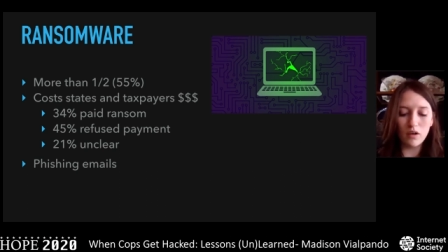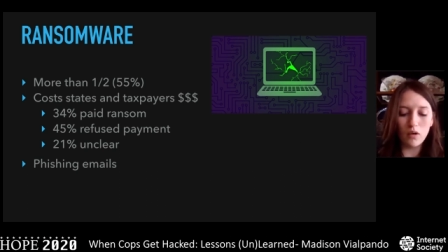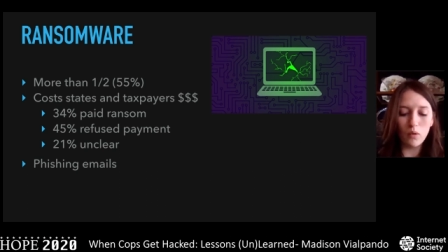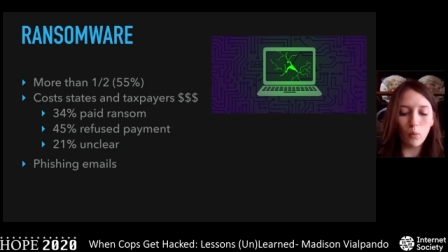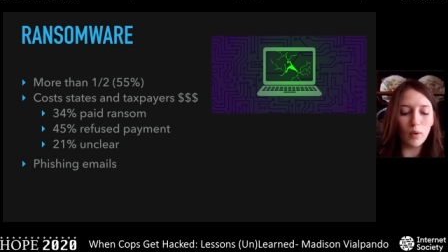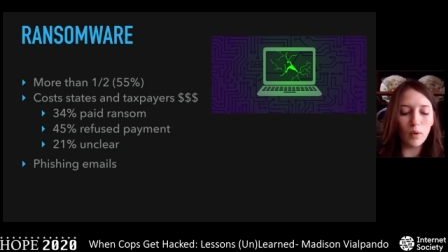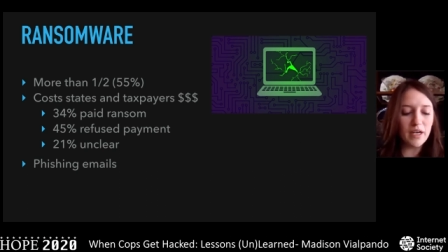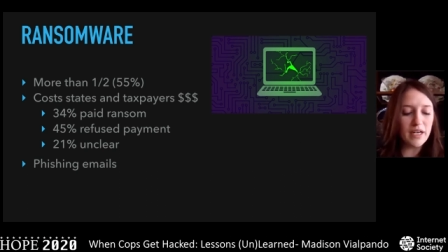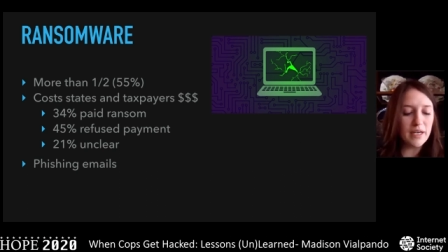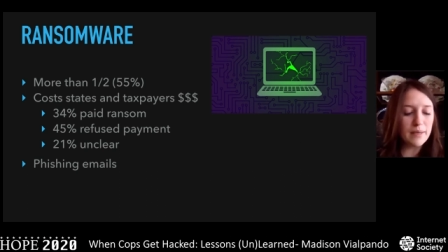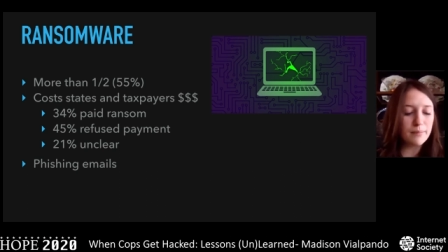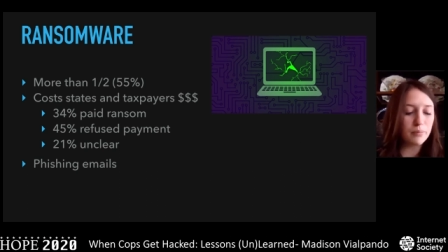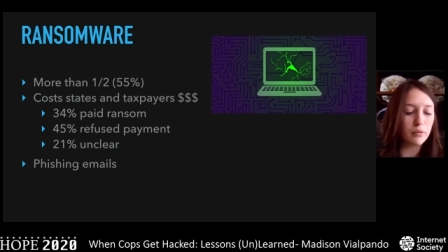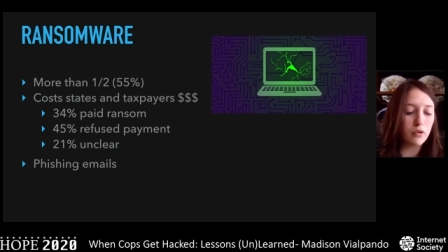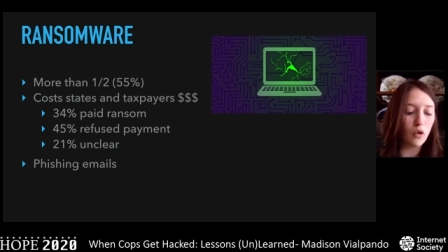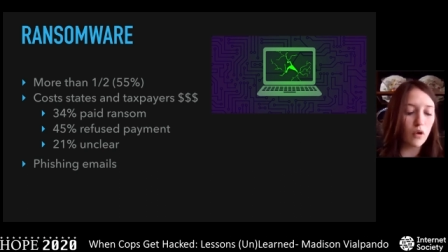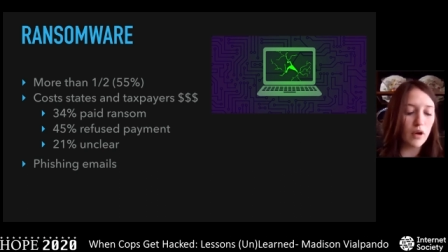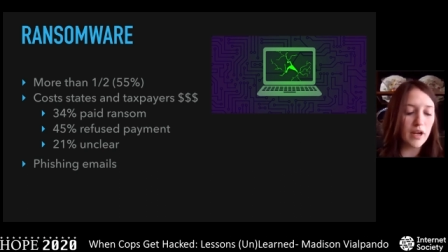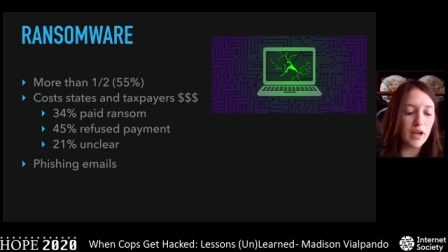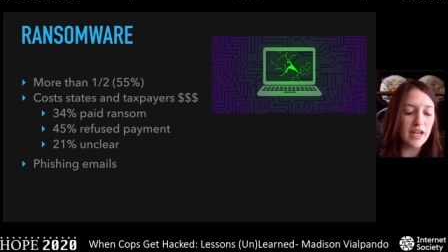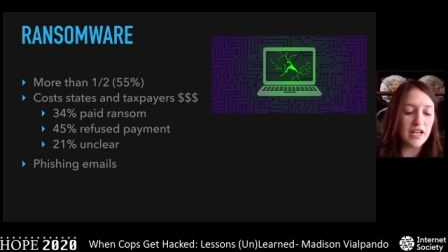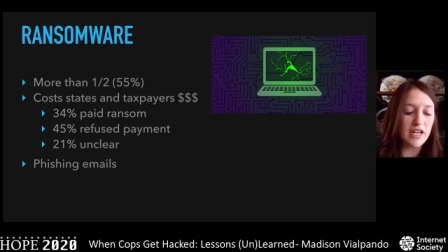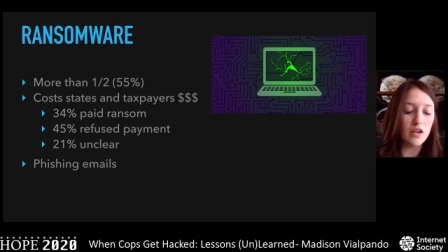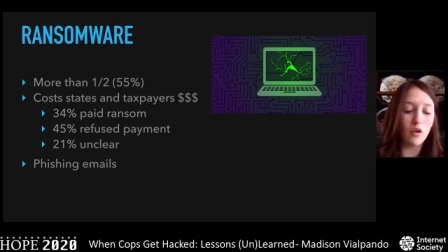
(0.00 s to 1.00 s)
when an
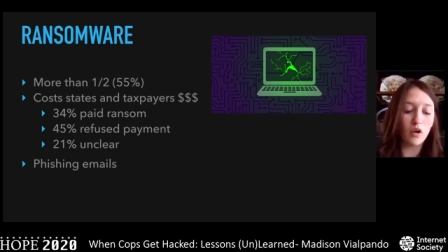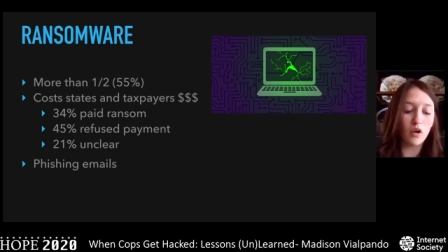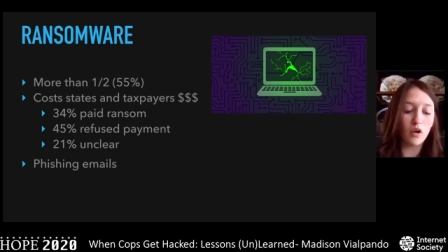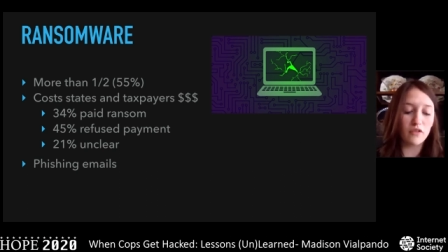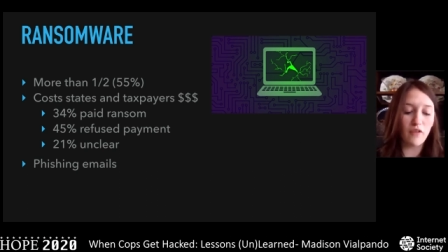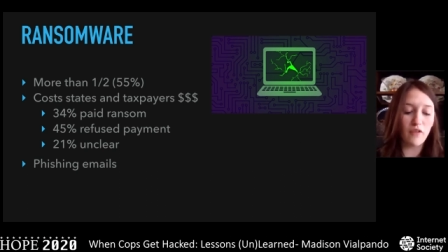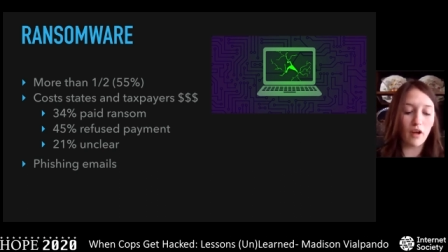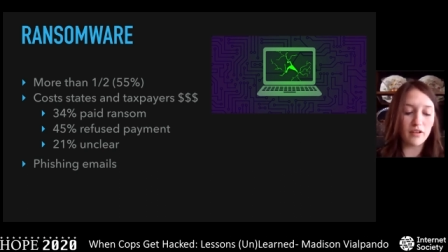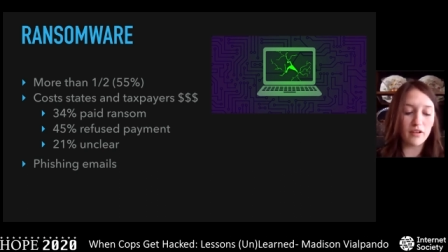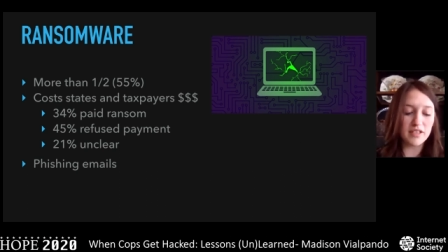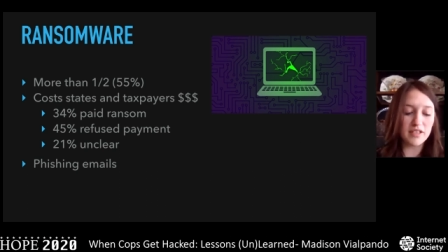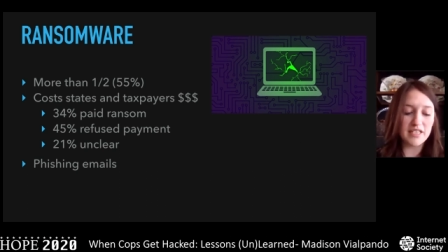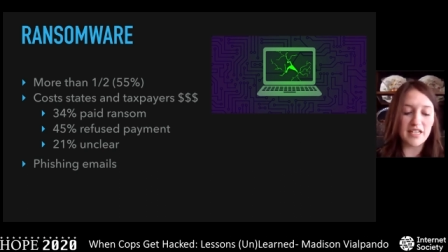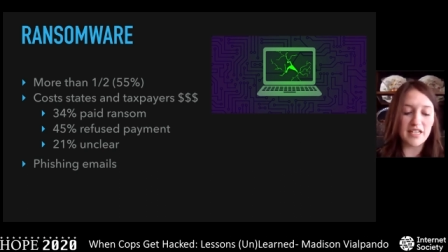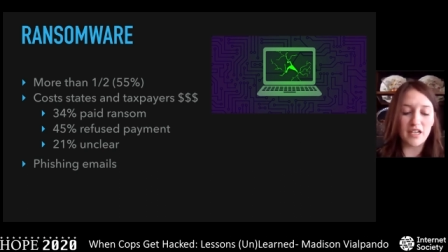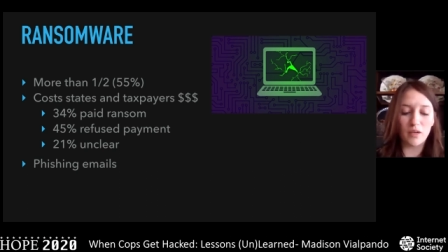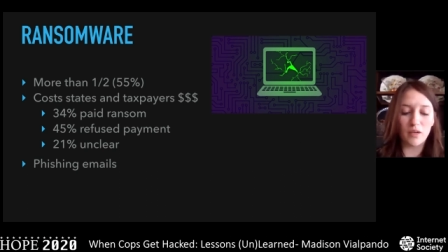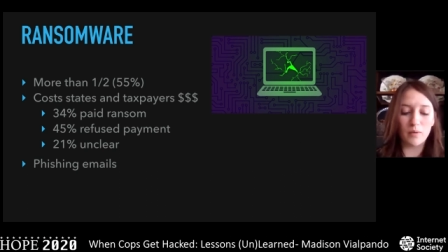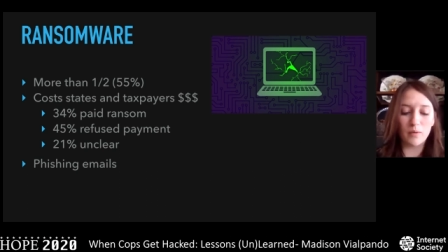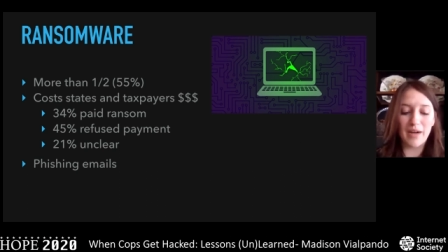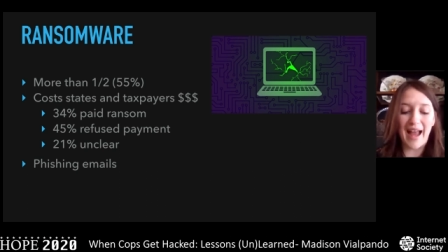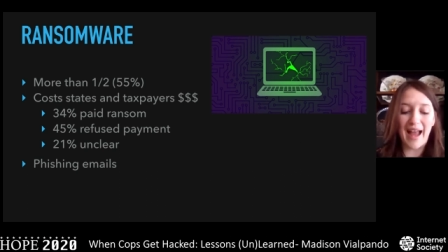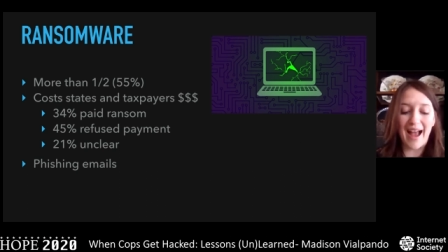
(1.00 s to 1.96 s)
employee or volunteer would